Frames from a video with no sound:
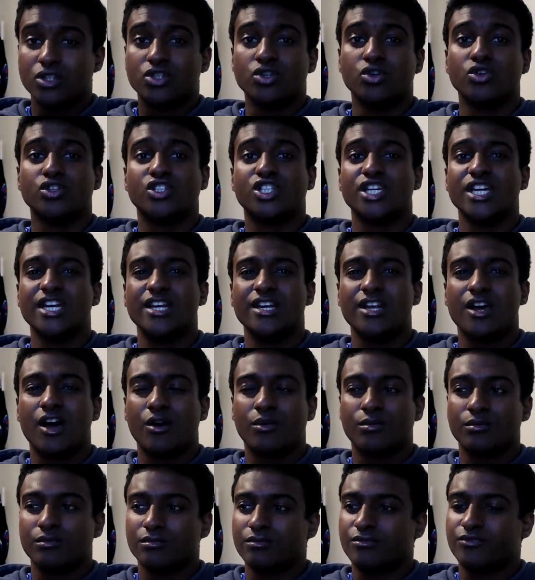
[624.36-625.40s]

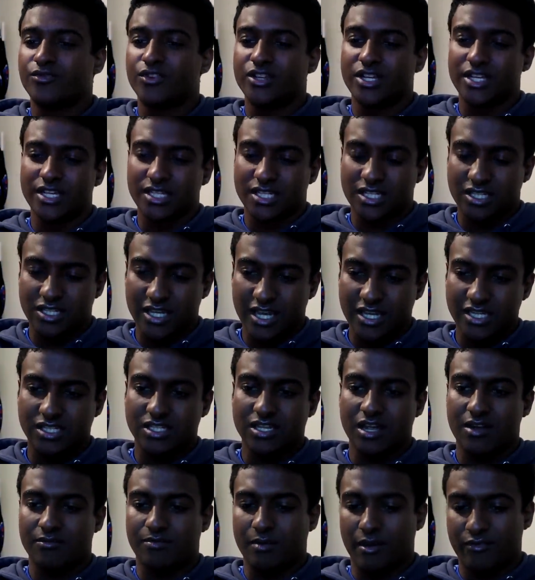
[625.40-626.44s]
Jorginho, for the
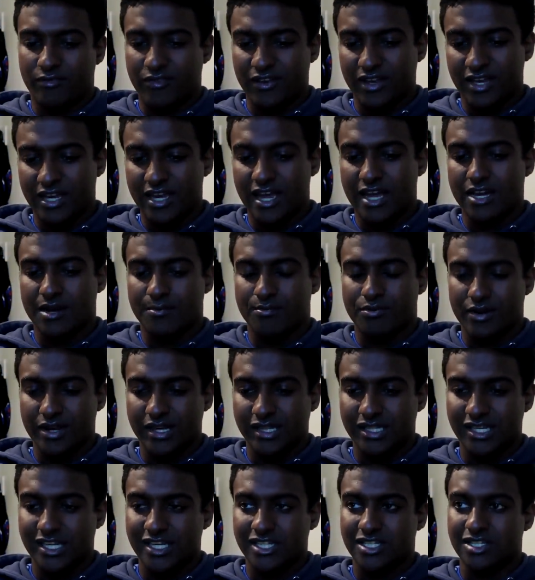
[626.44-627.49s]
assist, I think he had a
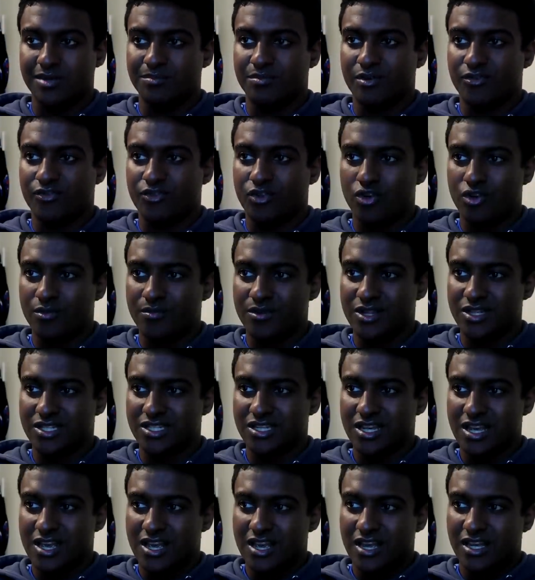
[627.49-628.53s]
pretty decent
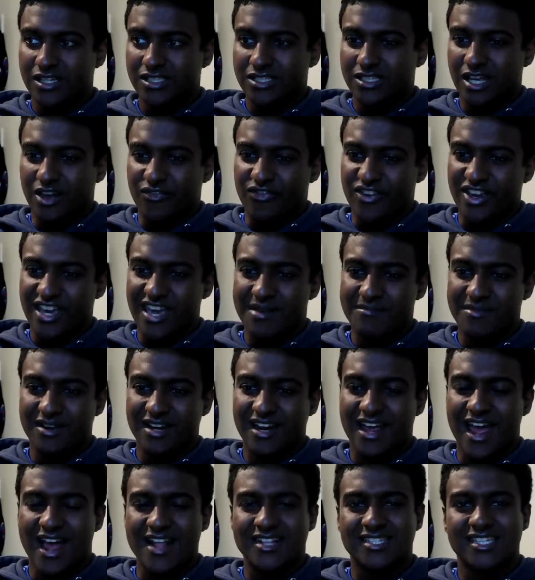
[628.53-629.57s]
performance. I think him
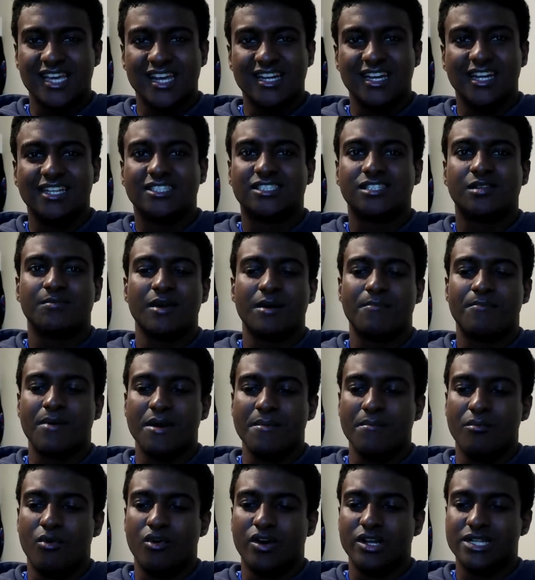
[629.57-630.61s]
and Kante needs to be a
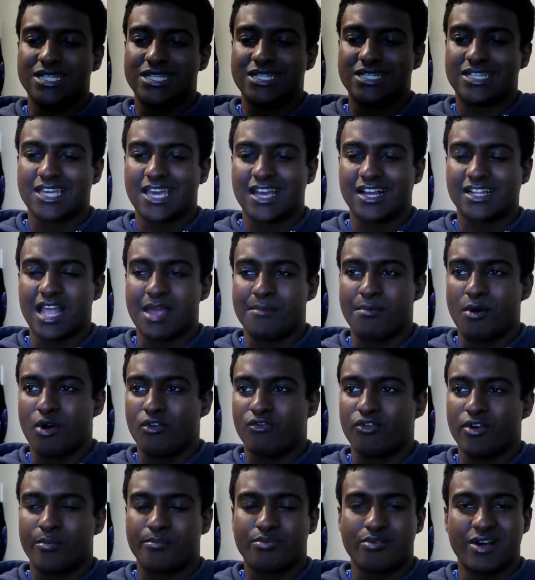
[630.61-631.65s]
bit more in sync. They
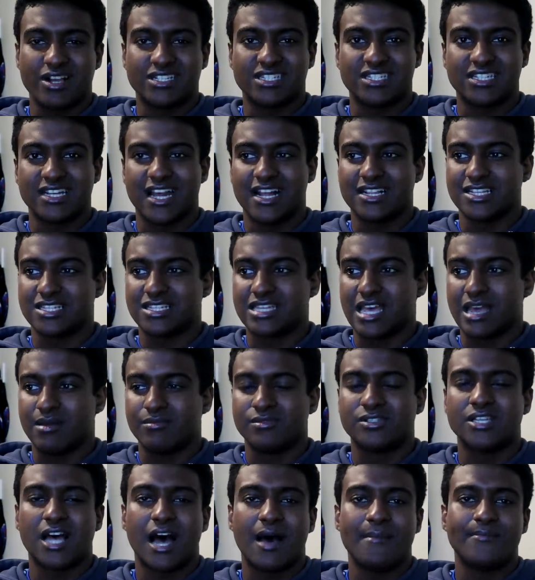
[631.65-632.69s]
both were pressing at the
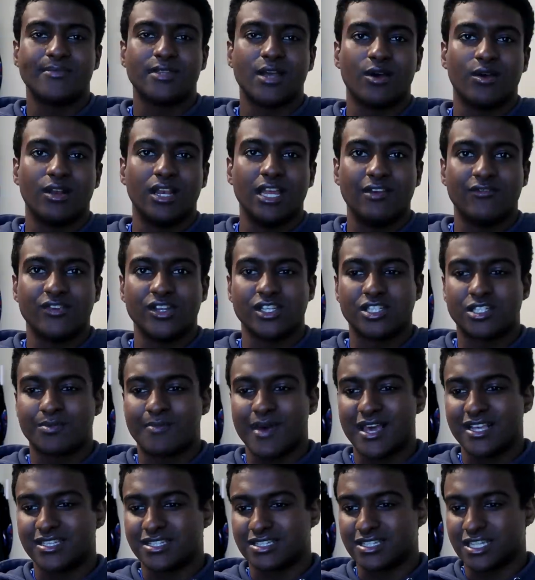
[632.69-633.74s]
same time. They were leaving
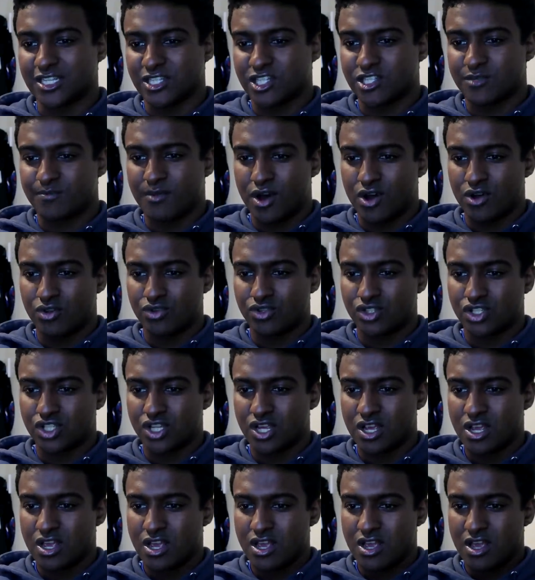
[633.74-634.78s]
spaces
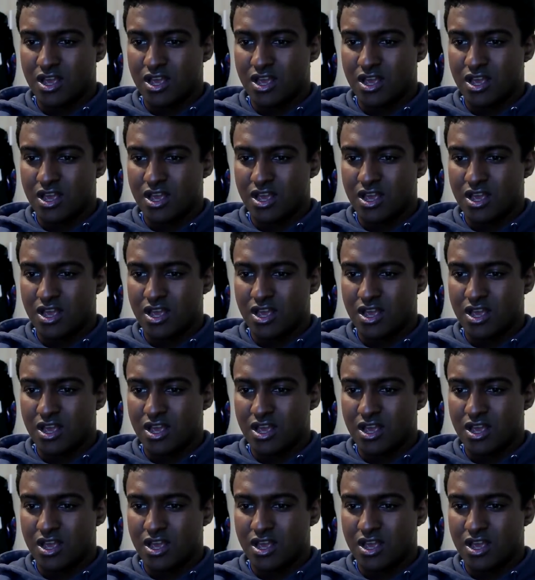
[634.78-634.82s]
exposed.